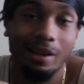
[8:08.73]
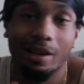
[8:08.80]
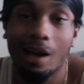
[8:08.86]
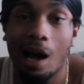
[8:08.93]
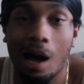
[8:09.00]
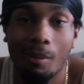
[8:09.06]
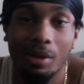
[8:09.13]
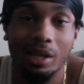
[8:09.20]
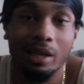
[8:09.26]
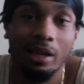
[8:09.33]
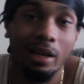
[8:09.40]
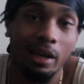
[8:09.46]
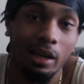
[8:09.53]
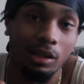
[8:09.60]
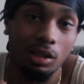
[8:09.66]
comment,
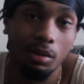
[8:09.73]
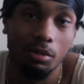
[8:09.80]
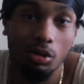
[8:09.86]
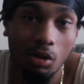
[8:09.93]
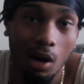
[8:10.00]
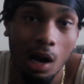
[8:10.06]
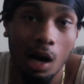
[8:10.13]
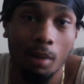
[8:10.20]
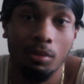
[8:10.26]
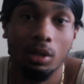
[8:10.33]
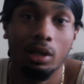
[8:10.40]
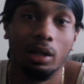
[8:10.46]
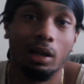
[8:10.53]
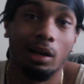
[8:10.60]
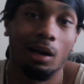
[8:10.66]
and subscribe.
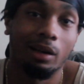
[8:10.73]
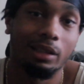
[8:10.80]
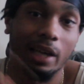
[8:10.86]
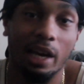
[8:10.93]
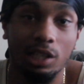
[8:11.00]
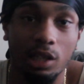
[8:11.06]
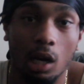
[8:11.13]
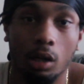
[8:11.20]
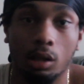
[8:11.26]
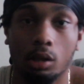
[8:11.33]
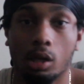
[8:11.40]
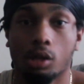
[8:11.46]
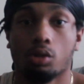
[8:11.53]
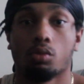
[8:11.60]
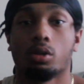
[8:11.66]
Catch y'all in
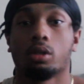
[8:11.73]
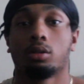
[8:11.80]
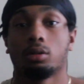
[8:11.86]
the next one.